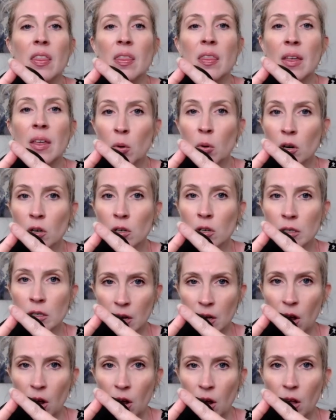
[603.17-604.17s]

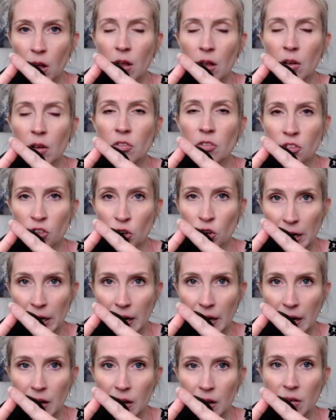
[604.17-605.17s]

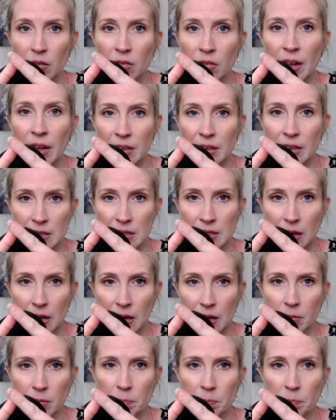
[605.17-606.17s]
thimerosal-free
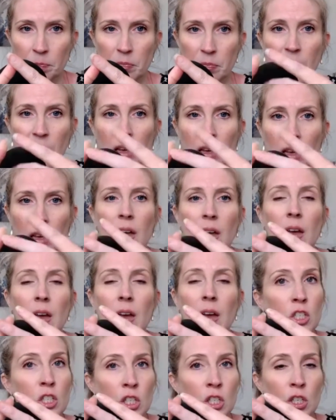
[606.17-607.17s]
vaccine.
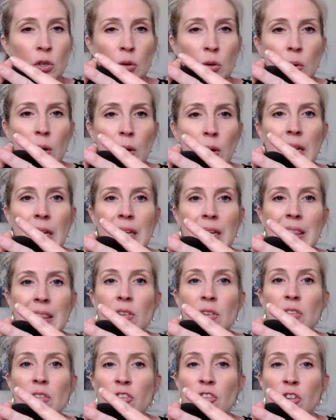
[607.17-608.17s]
2, get
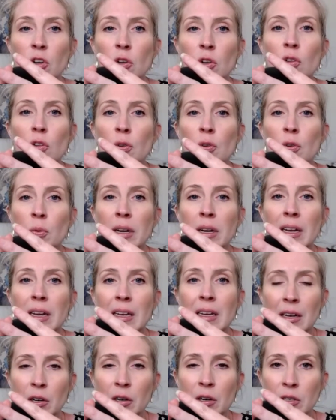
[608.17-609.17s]
the full 3
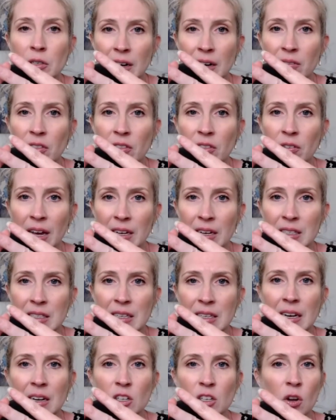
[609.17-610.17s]
years out of the
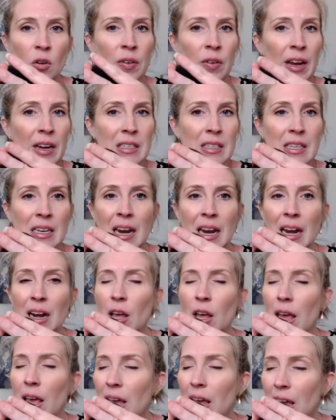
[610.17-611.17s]
vaccine. Don't vaccinate
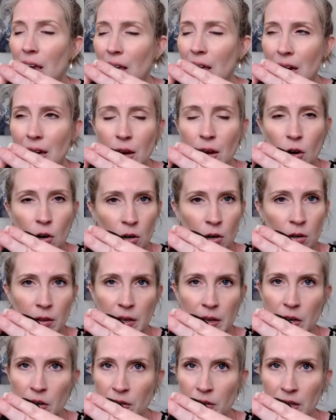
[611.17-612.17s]
any
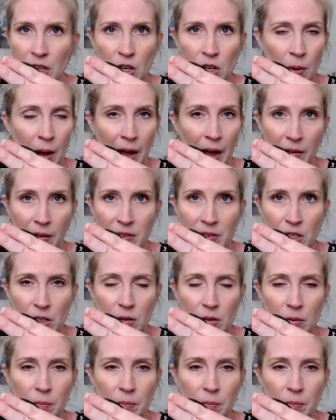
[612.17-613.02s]
earlier than you have to.